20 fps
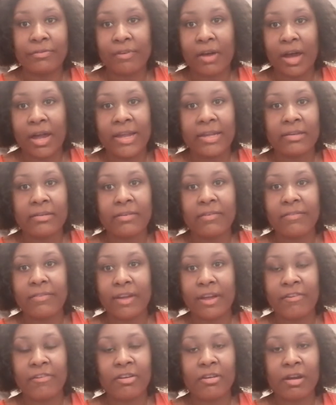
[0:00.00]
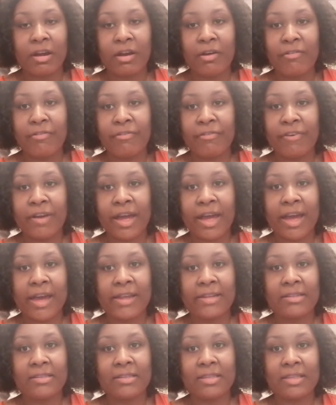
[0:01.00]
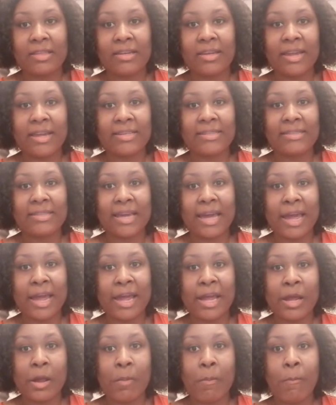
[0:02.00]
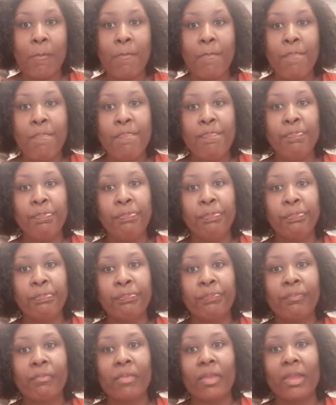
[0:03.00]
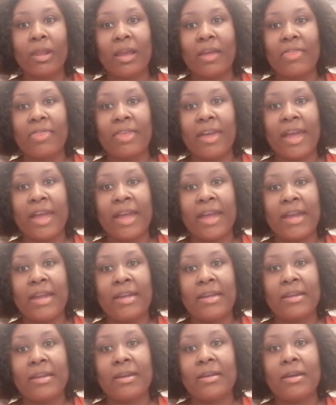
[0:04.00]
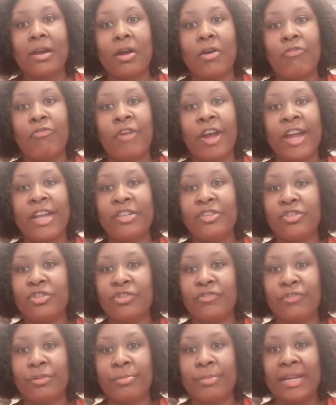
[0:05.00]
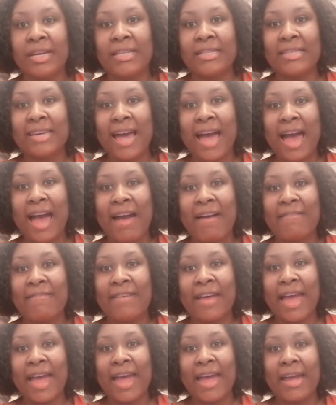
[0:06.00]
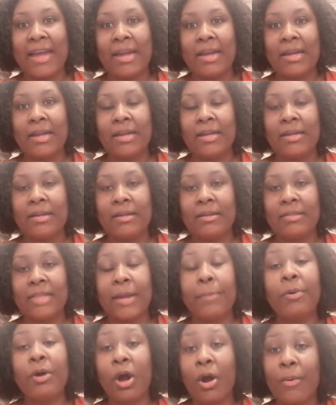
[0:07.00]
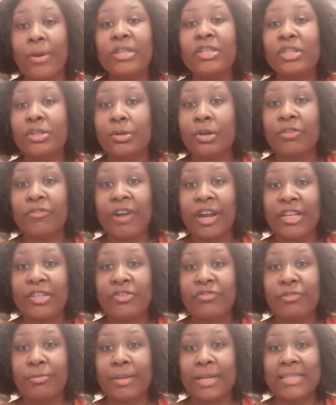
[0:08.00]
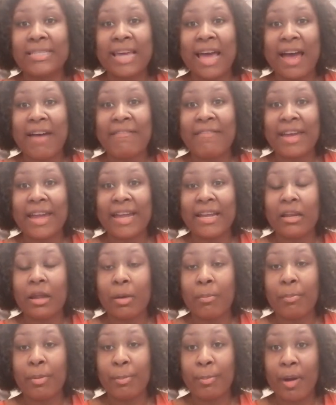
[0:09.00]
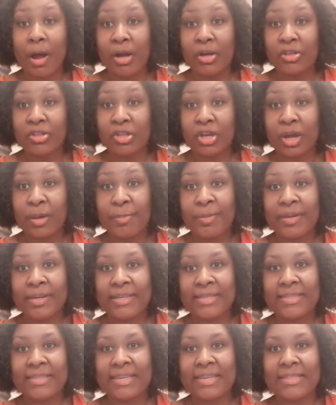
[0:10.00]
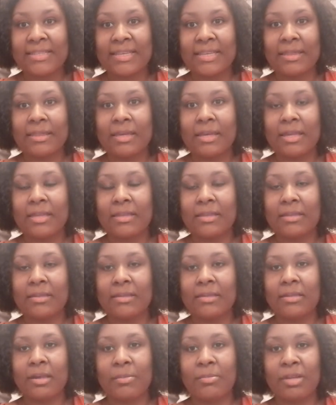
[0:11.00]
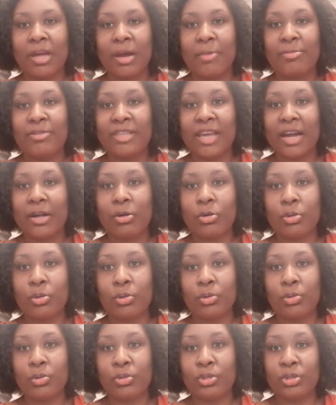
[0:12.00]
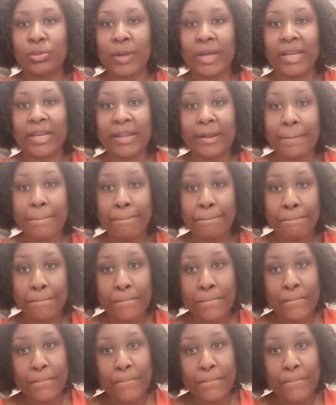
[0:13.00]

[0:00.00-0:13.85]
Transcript: Fine, fair enough. And the next day, they arranged for me to have they were going to arrange for me to have a lumbar puncture because they said that sometimes that can cause swelling.